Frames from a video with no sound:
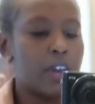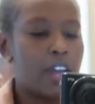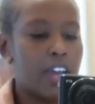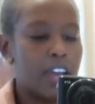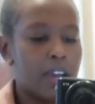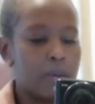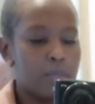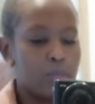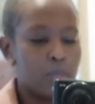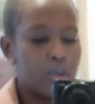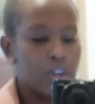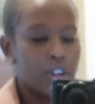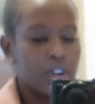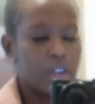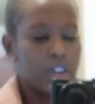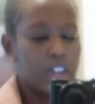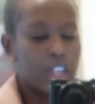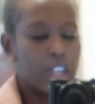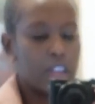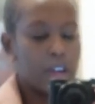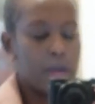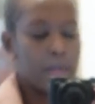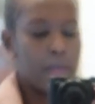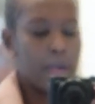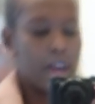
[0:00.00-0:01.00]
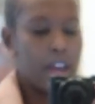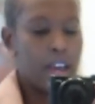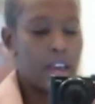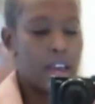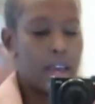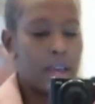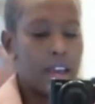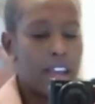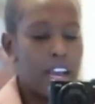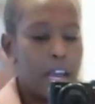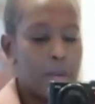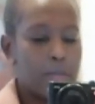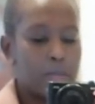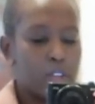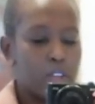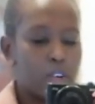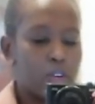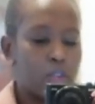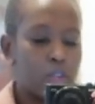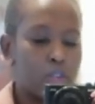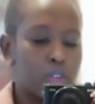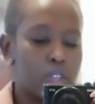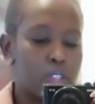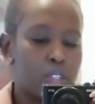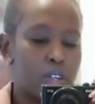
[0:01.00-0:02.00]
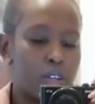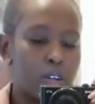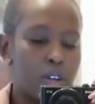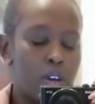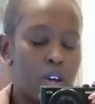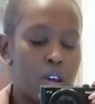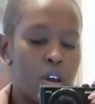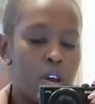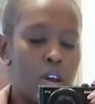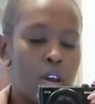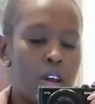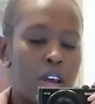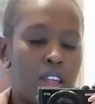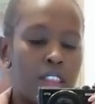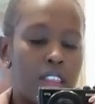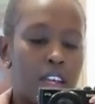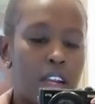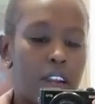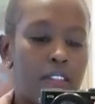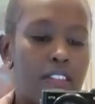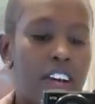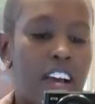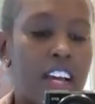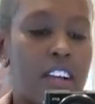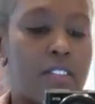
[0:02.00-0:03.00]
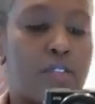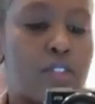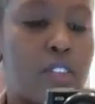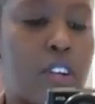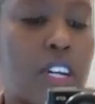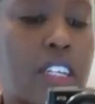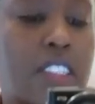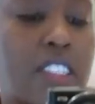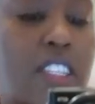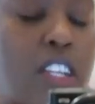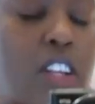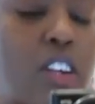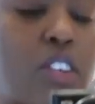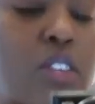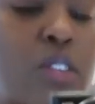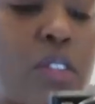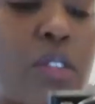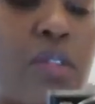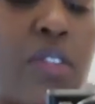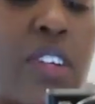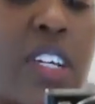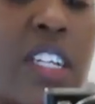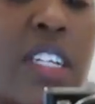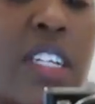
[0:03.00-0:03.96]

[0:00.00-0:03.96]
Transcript: I'm wearing my camel coat that I've had for gazillions of